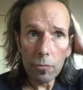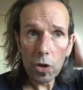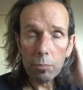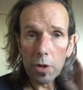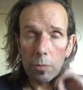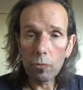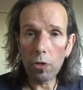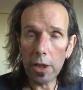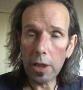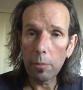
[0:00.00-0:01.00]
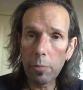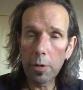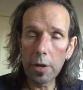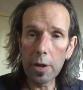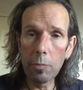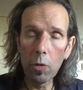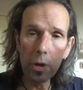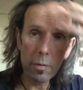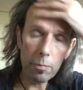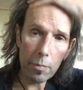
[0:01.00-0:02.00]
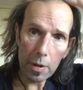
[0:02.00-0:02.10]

Just put some dry shampoo in this morning.